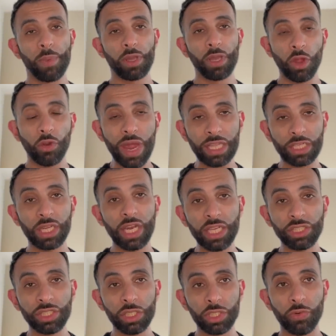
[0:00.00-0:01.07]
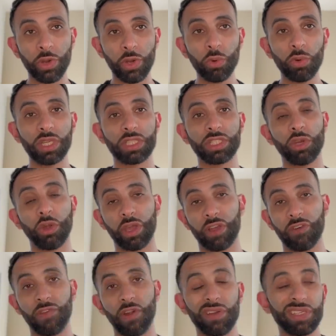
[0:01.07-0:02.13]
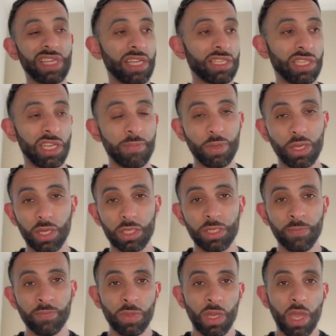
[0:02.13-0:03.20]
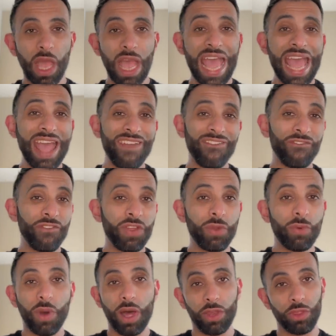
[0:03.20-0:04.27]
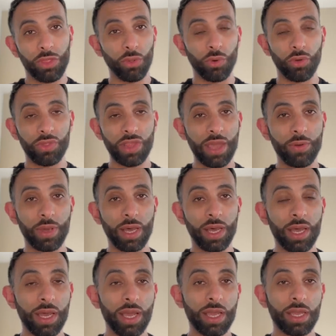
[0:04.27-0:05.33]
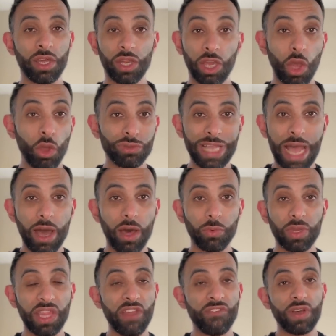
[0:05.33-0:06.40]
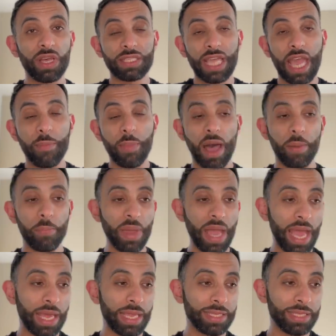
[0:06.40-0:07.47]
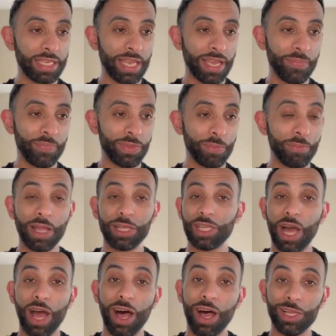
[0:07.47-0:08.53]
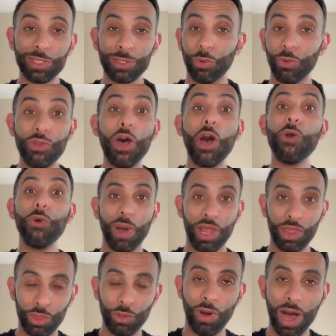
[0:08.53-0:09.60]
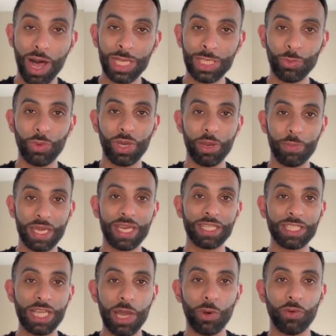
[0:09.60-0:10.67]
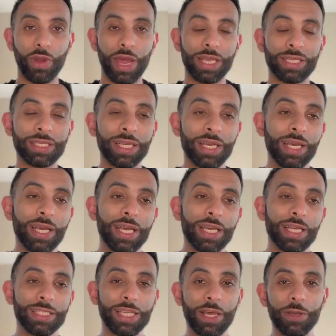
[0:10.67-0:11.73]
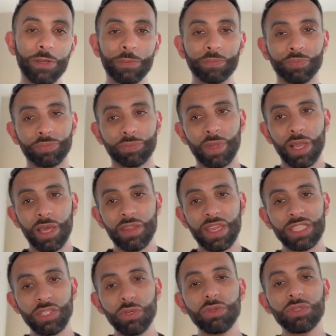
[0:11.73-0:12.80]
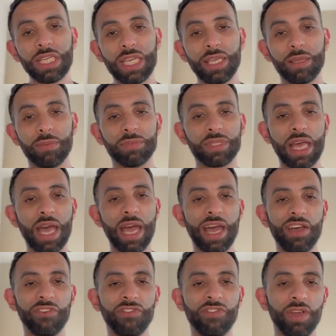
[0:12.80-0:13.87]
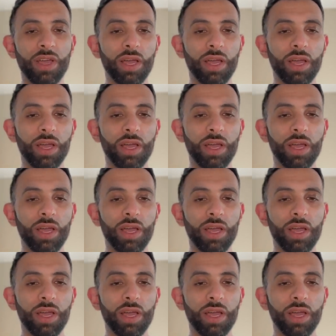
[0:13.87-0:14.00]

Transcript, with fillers: Congratulations are in order to Nottingham Forest actually because everyone thought they were going to go down when they first came up. And um, much like Arsenal, no one thought Arsenal were going to be in a title race. So they're two teams that have